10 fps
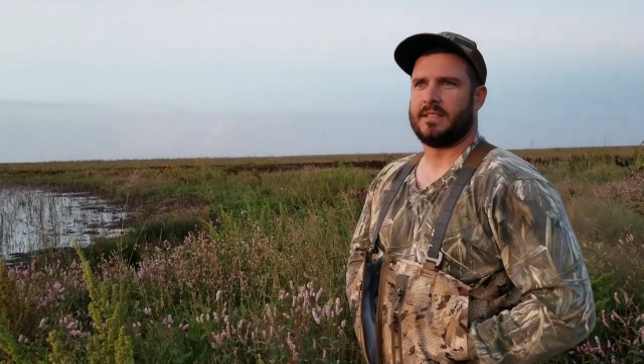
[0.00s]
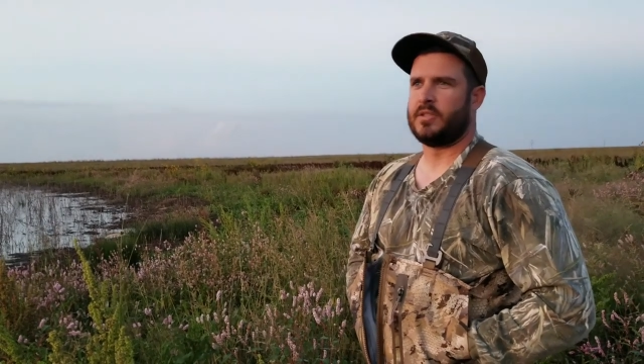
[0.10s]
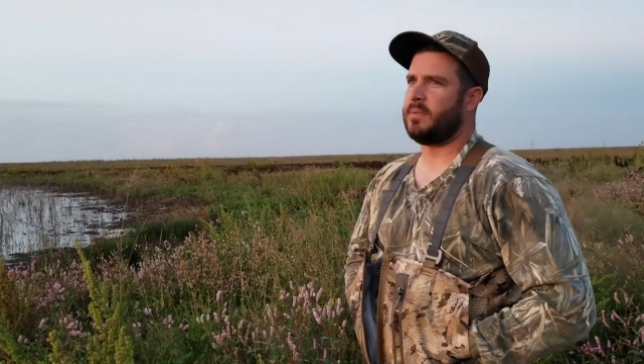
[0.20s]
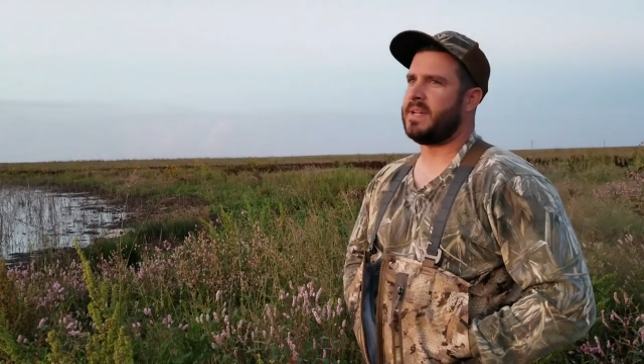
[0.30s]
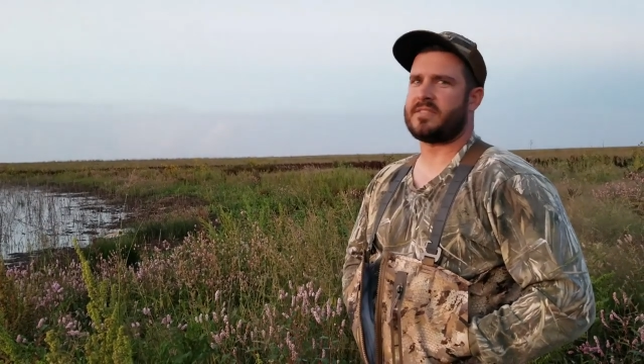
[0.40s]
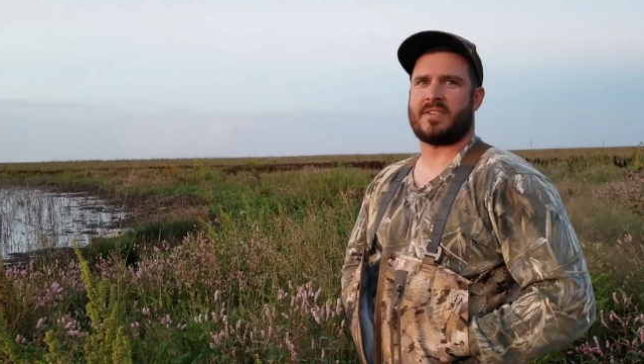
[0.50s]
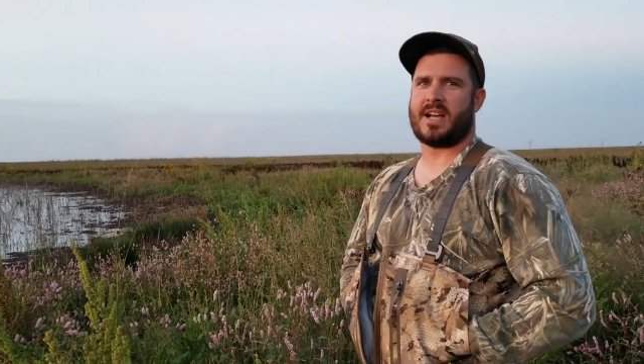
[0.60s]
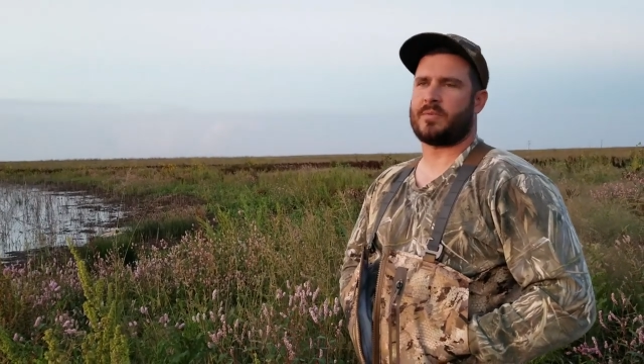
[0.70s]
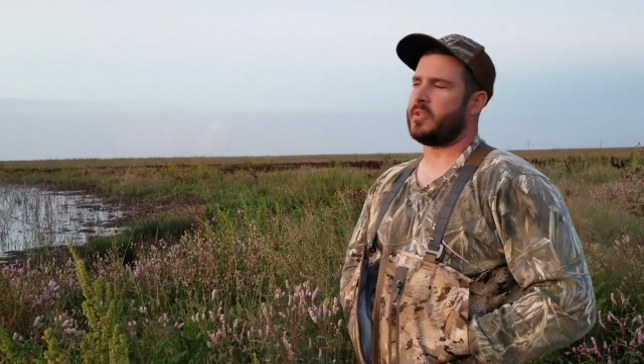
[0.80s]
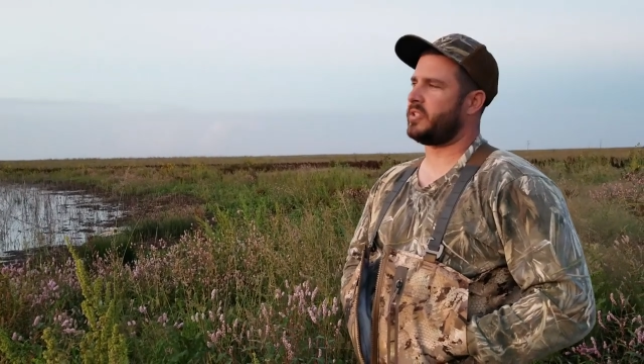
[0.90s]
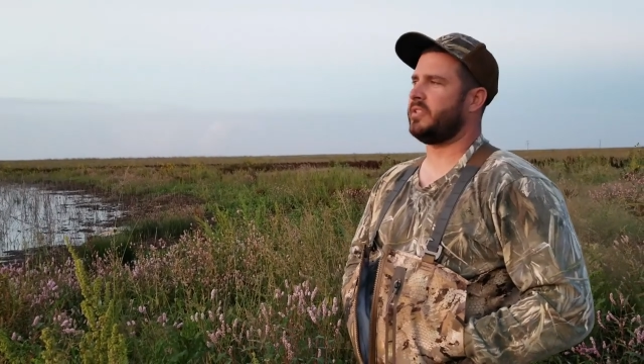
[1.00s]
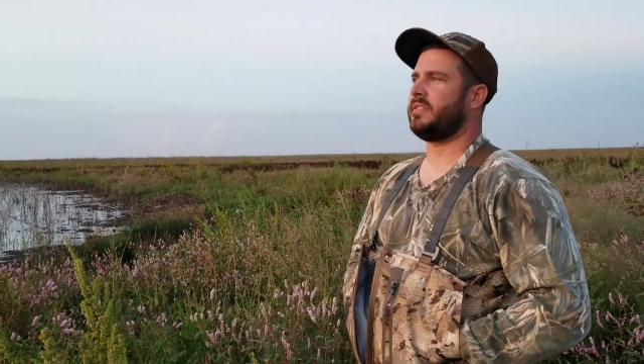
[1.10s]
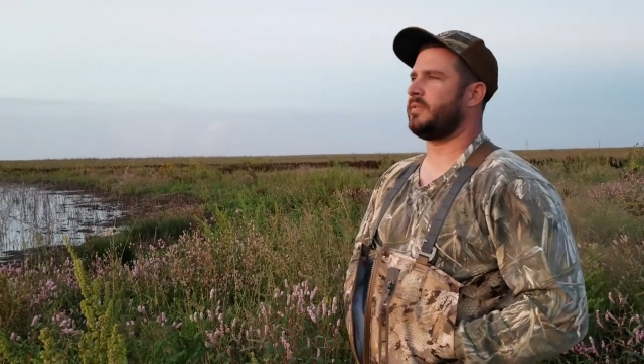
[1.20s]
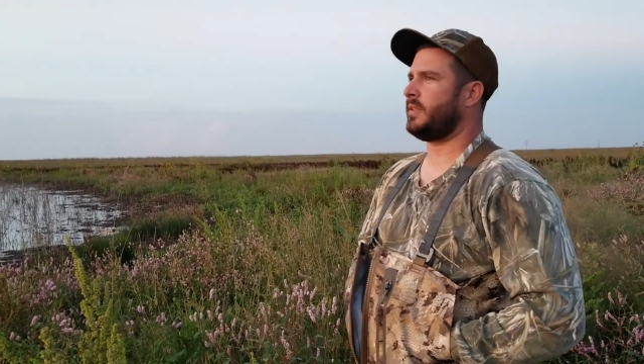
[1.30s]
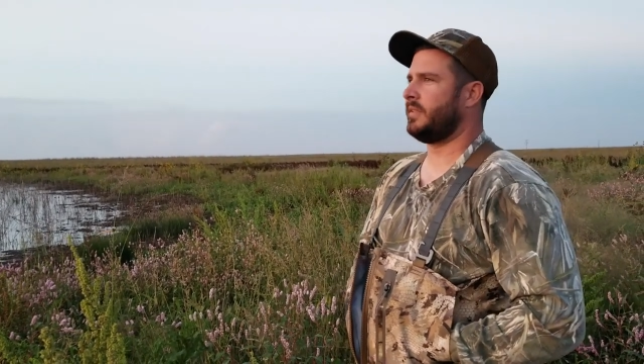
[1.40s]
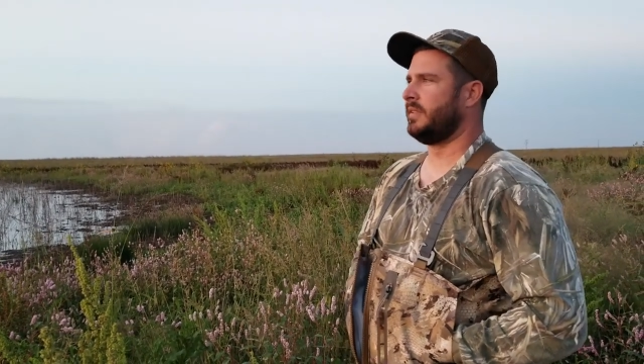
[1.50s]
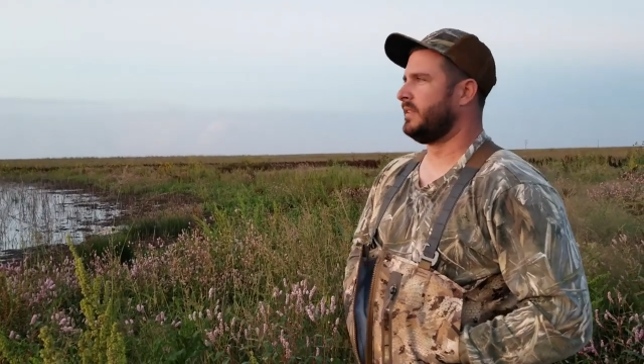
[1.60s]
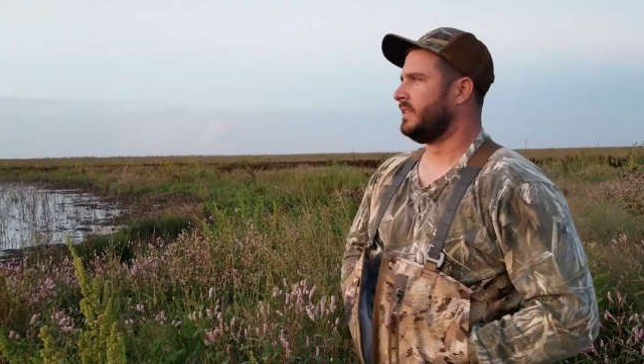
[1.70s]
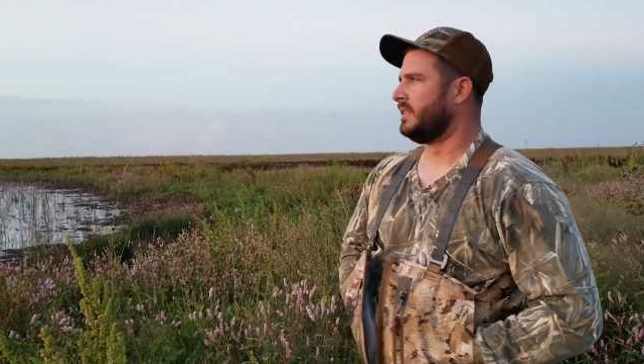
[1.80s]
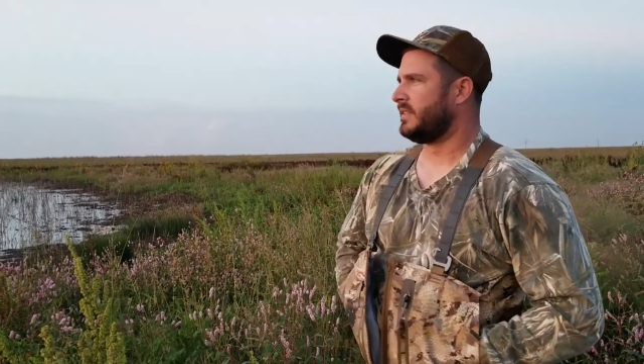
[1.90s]
No messing around. We're shooting. We're
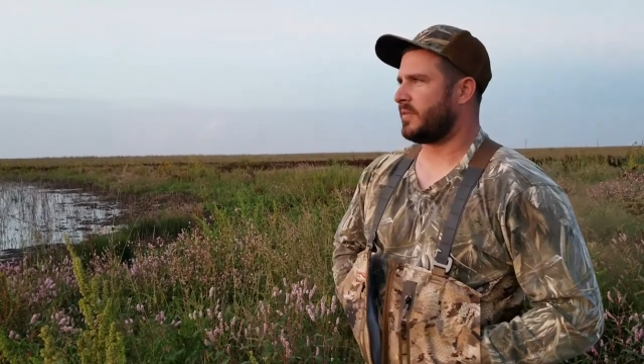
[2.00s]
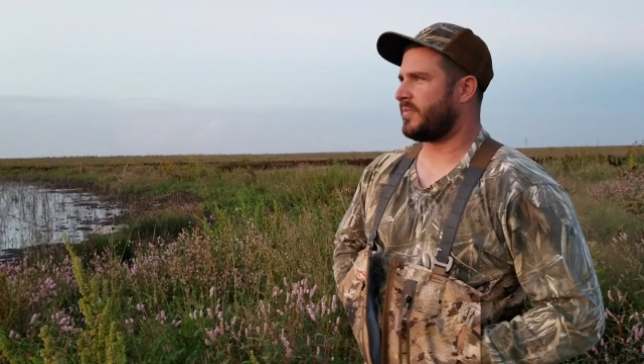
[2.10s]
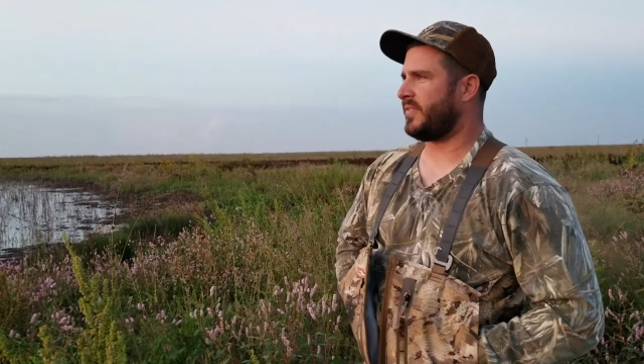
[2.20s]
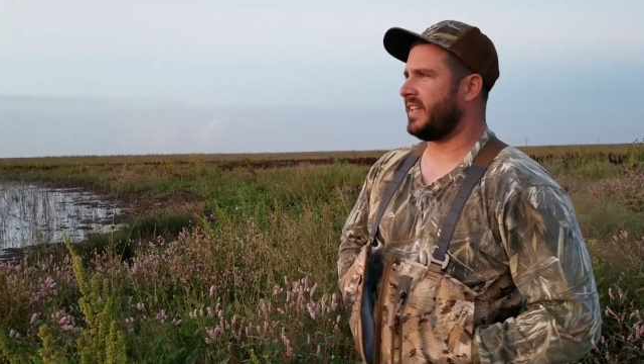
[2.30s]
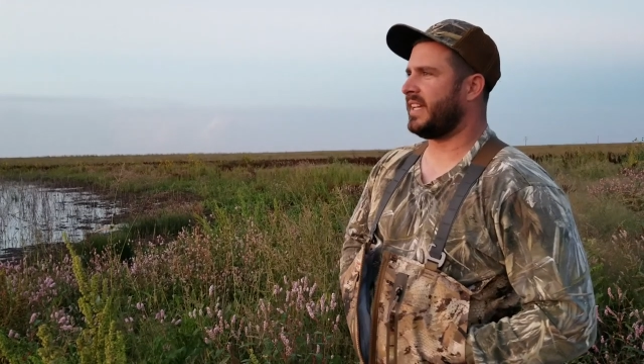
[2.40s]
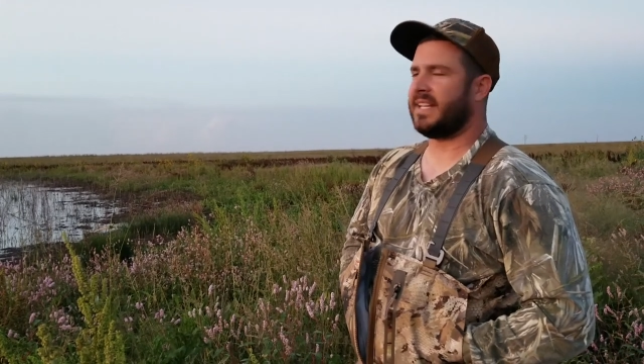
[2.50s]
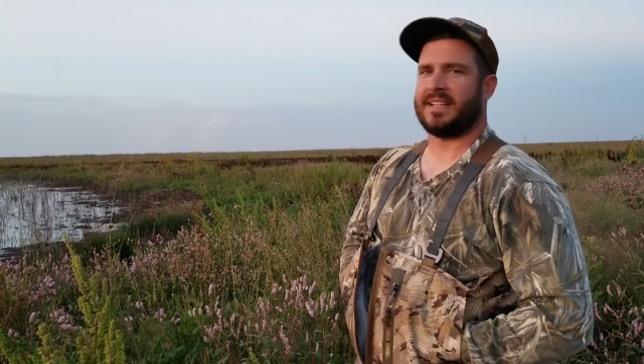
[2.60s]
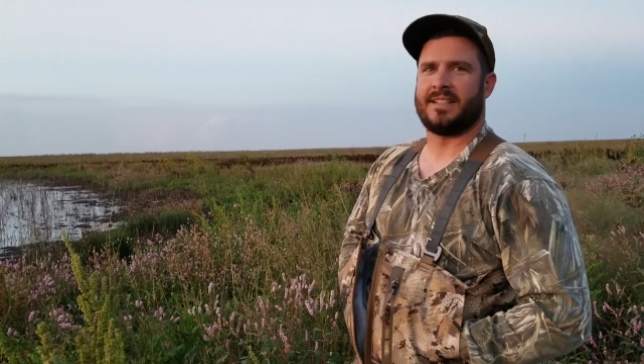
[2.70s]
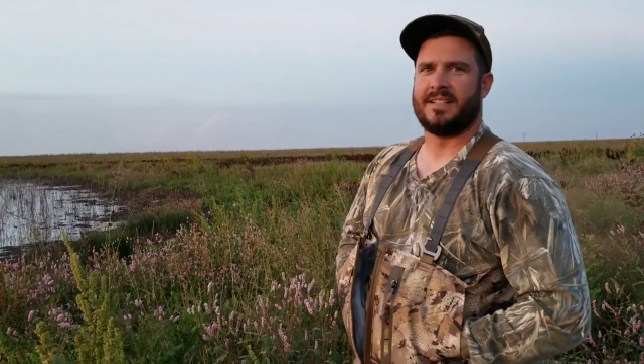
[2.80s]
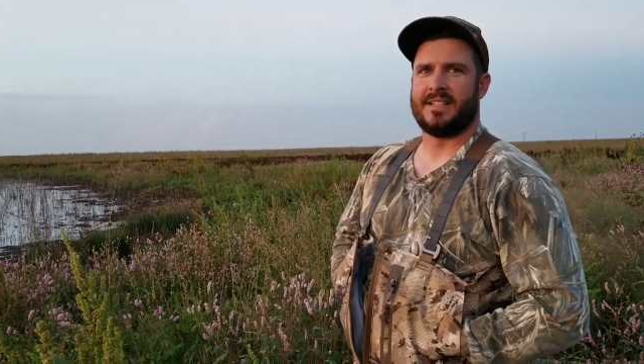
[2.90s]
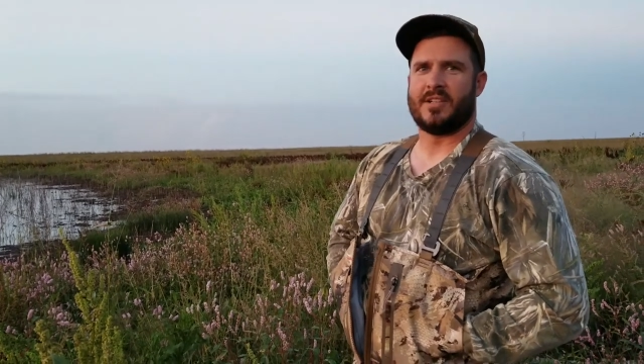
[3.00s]
shooting lights it. out.